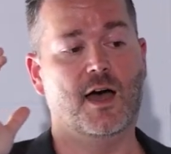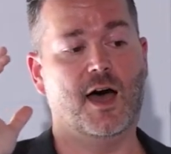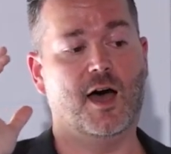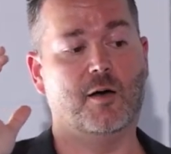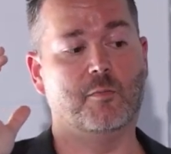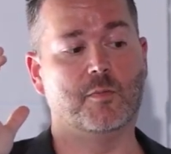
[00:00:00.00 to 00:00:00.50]

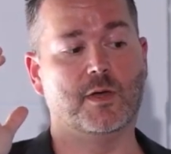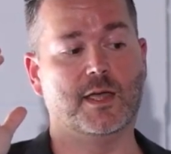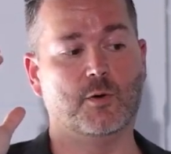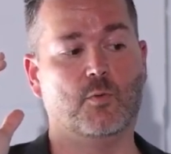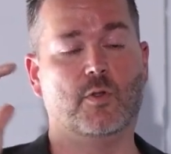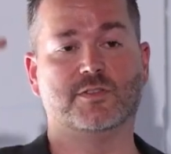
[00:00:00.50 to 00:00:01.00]
Um,
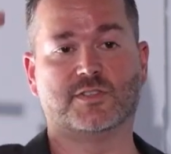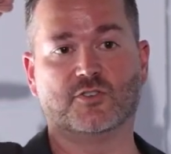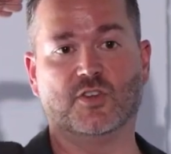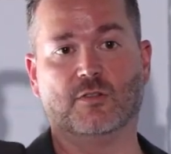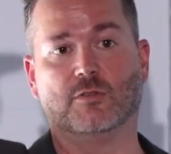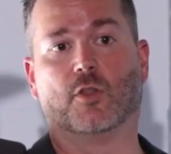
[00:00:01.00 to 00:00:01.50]
it will
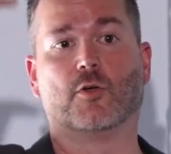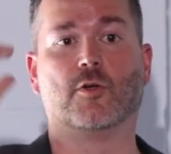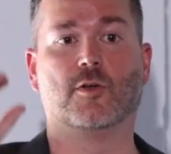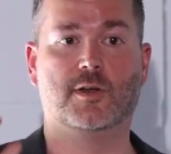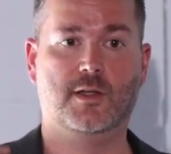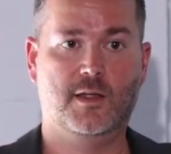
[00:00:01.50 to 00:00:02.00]
essentially
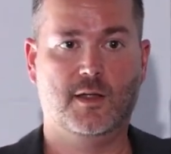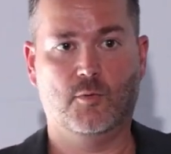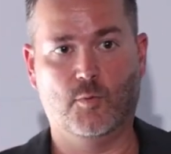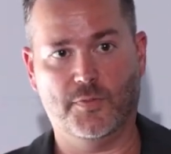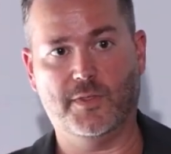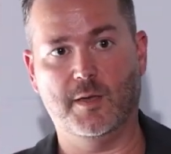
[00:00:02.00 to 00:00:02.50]
learn
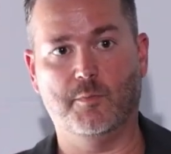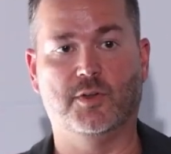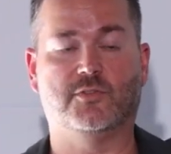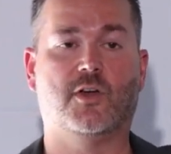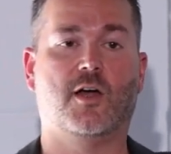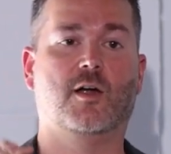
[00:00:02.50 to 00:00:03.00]
what the
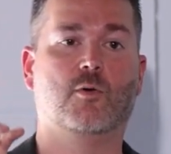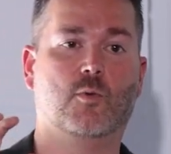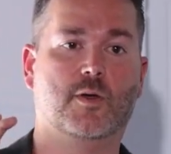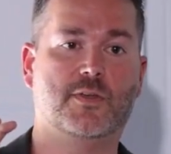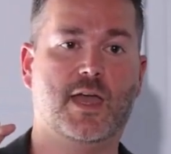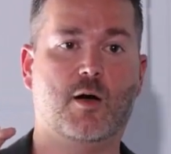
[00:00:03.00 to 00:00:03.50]
inputs are,
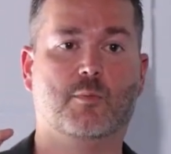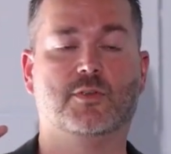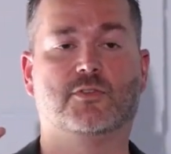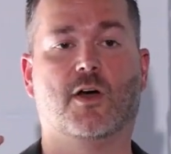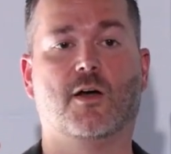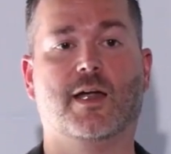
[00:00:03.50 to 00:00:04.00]
what the
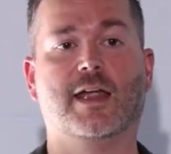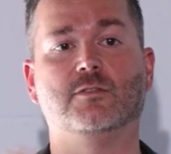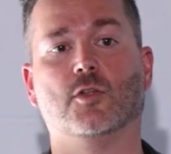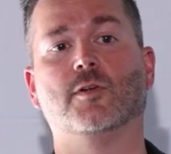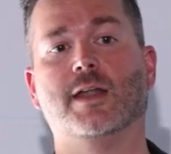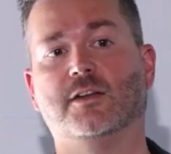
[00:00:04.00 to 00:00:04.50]
outputs are,
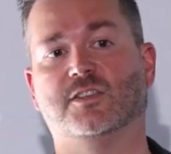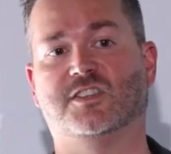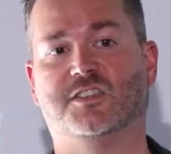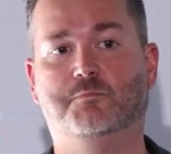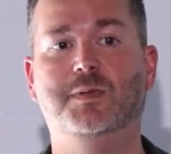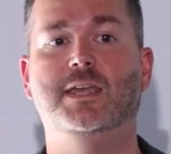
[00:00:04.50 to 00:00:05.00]
and learn how to
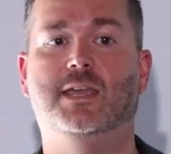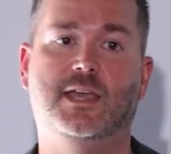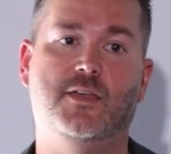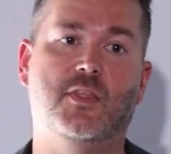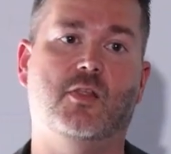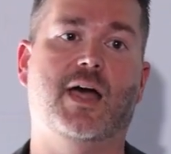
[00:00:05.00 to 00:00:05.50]
speak
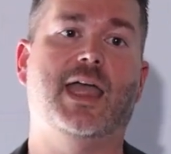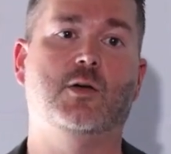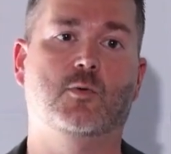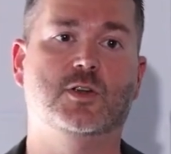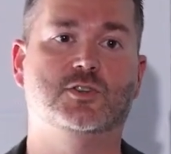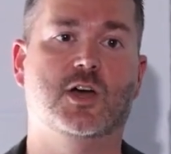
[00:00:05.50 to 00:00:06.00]
in the
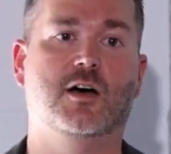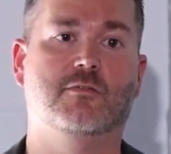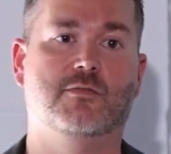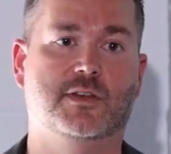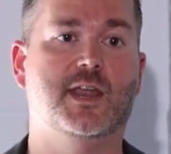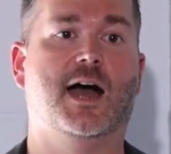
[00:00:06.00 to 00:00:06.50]
language
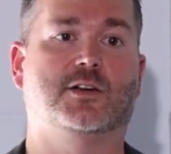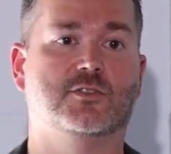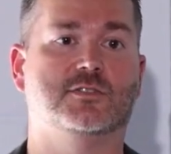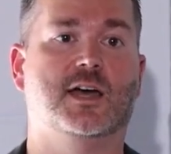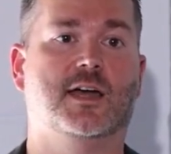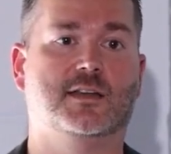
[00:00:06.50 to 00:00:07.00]
of the
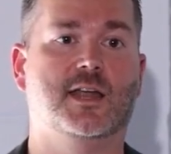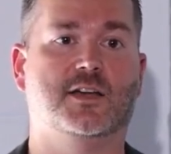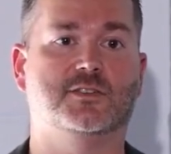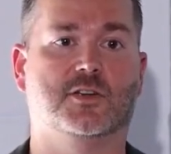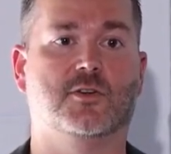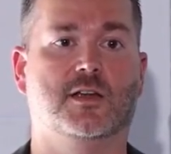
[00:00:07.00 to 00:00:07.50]
doctor's
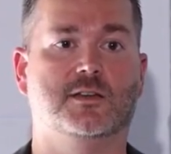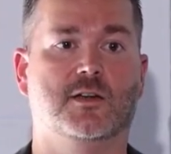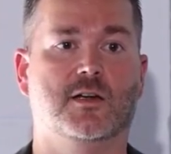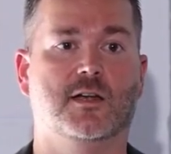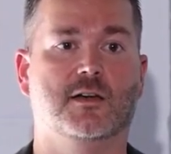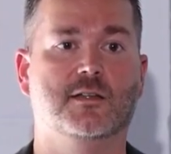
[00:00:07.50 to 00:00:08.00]
diagnostic
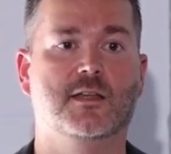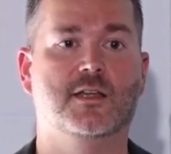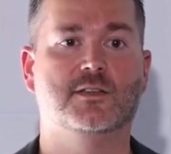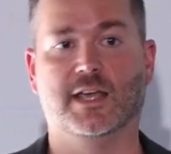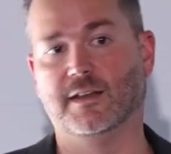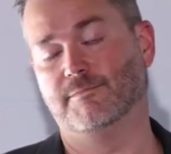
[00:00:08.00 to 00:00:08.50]
criteria
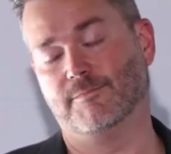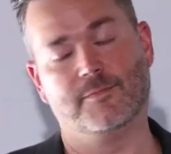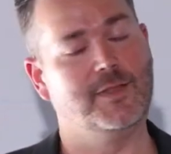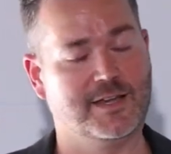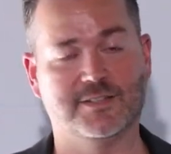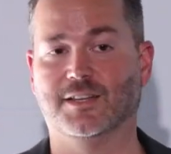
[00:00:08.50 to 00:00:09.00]

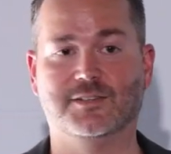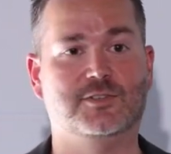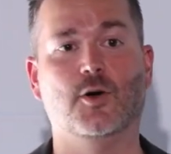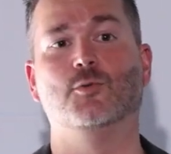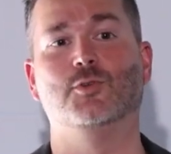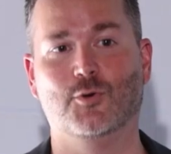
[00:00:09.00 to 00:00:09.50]
and like I said,
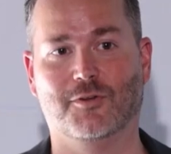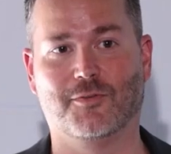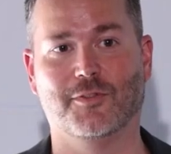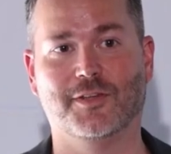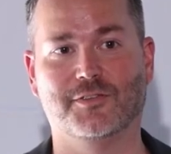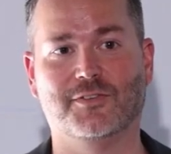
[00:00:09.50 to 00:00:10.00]
don't do it
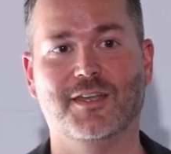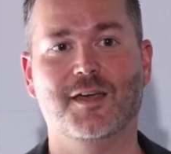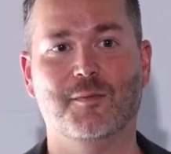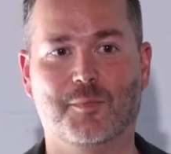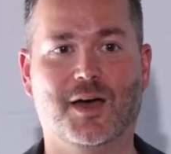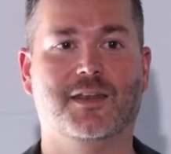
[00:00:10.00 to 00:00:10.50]
for this.
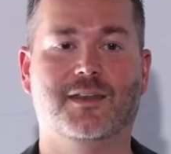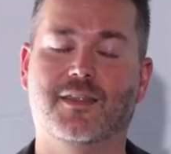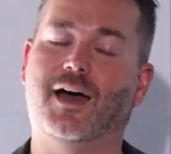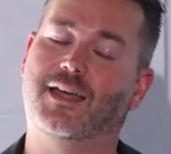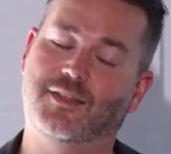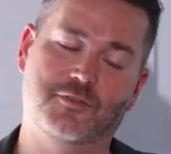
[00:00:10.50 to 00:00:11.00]

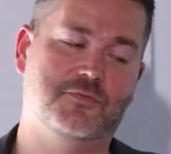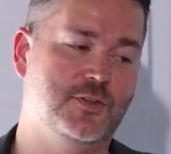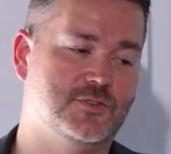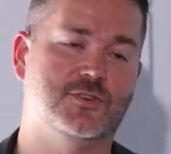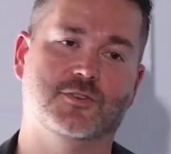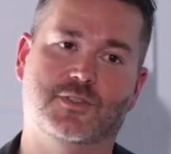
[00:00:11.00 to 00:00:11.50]
But in the
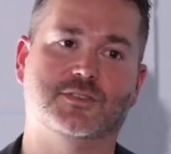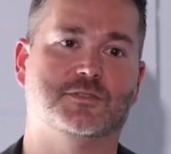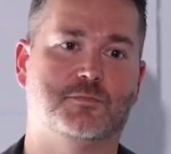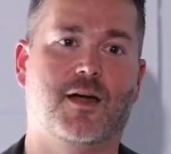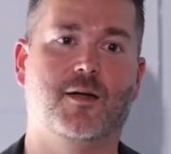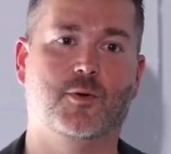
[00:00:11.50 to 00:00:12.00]
future, this
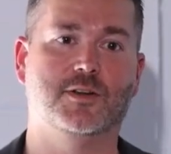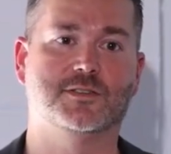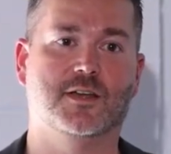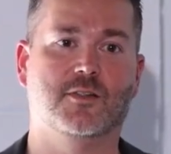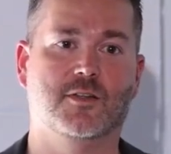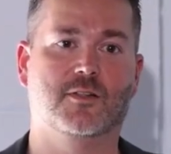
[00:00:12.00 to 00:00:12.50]
is probably what it's
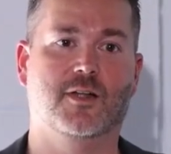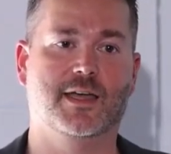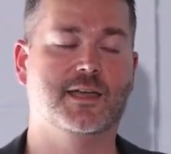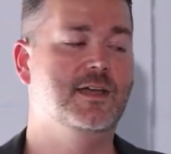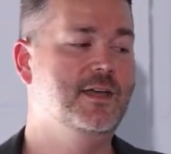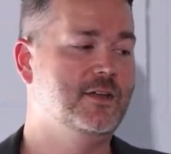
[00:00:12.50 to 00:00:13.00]
going to look
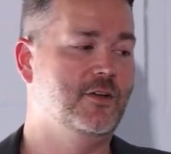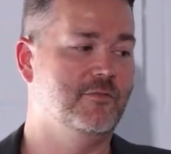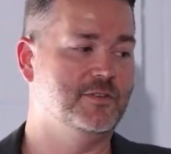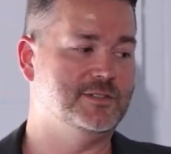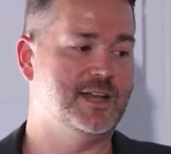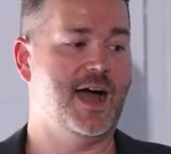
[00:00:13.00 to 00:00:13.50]
like. You'll
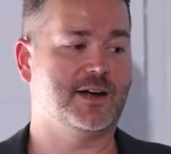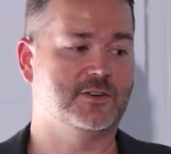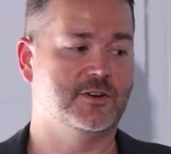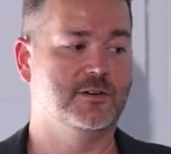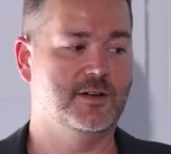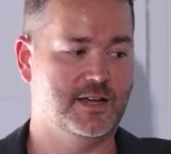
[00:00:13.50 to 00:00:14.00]
have a
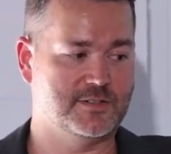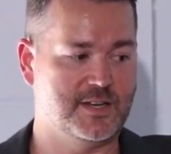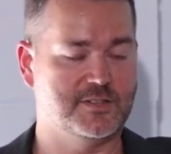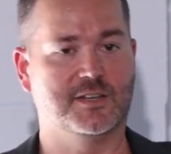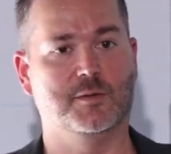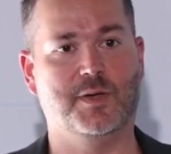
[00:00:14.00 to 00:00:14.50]
doctor
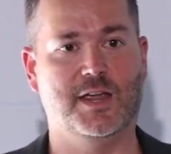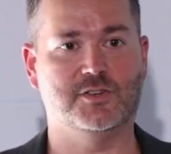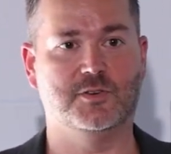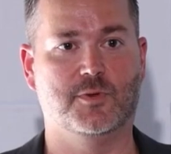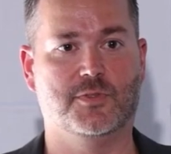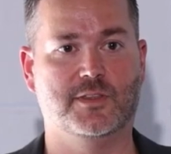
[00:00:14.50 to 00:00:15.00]
assessing a
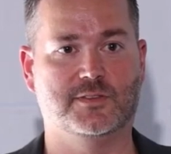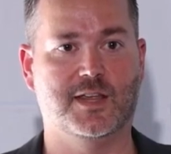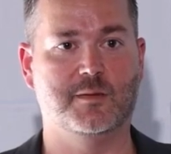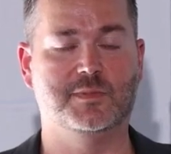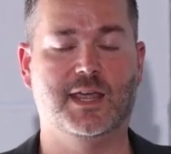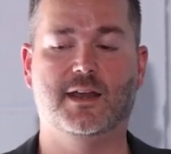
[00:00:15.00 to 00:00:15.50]
patient with the
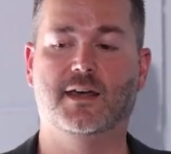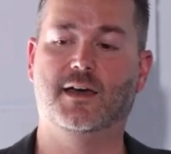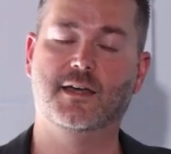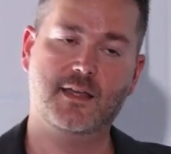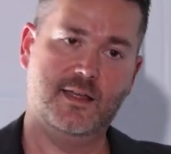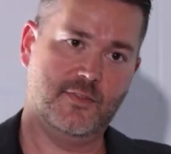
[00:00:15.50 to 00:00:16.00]
same
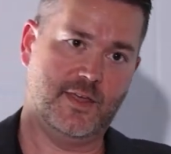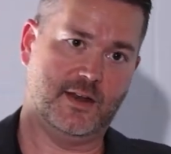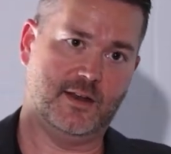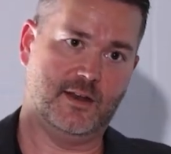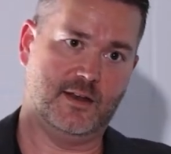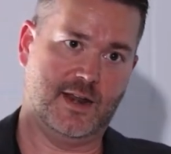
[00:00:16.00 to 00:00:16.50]
data that
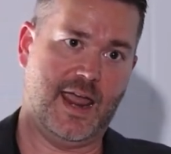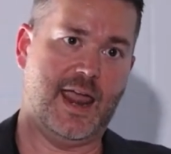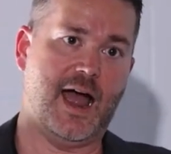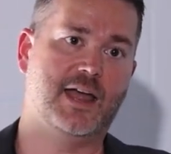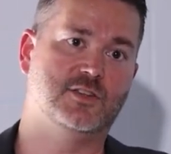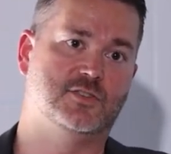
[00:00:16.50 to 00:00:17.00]
an
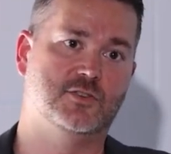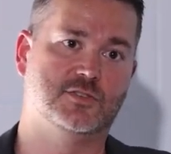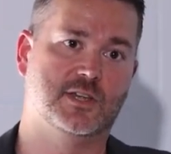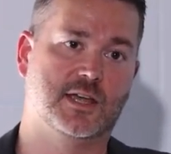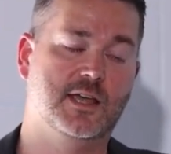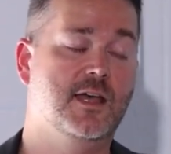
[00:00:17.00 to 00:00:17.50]
AI is
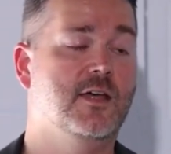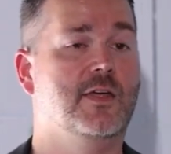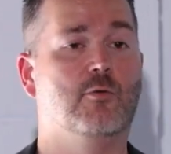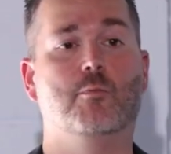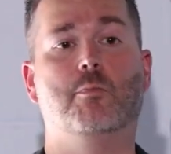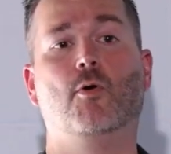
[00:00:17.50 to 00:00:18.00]
using.
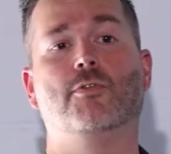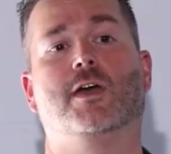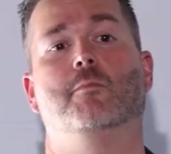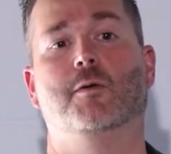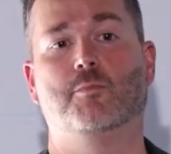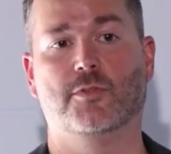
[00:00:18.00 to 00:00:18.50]
They will both
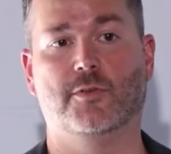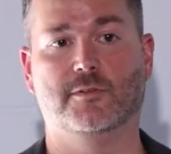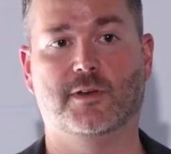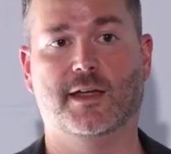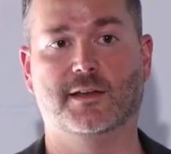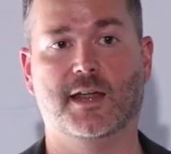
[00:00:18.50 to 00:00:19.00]
come up with their
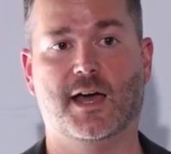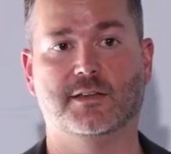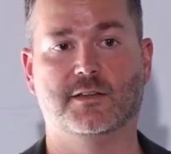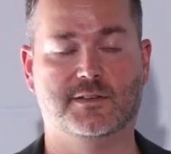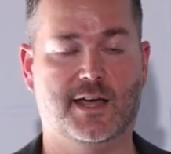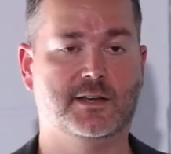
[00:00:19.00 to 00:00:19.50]

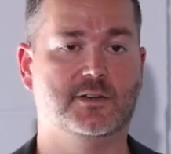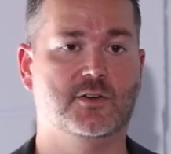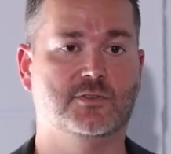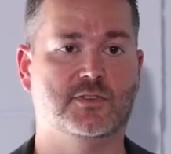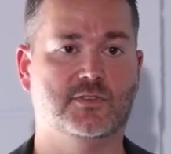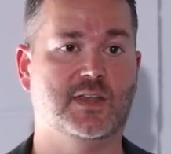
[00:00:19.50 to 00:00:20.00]
diagno
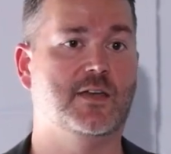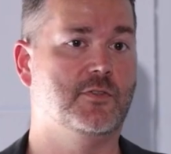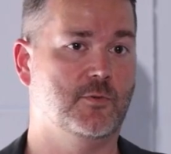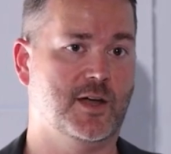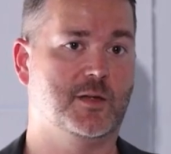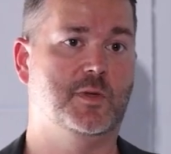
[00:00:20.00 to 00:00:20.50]
diagnosis and
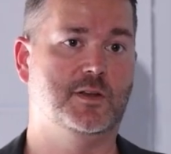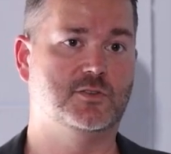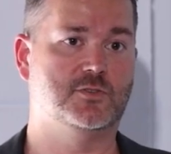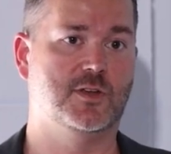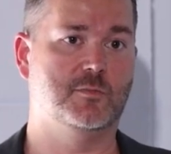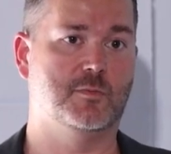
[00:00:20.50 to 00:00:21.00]
their recommended
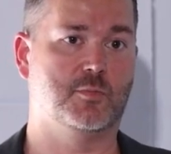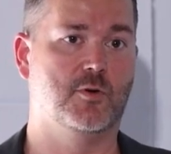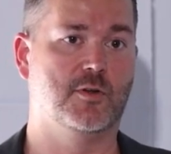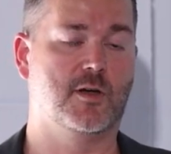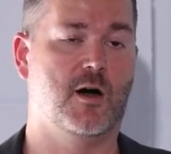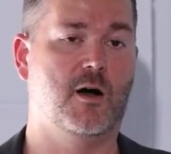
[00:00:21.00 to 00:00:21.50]
treatment
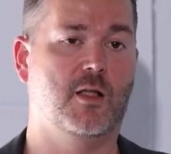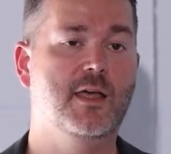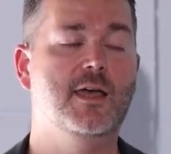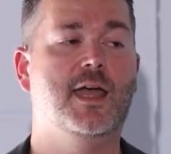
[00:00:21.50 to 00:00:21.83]
protocol.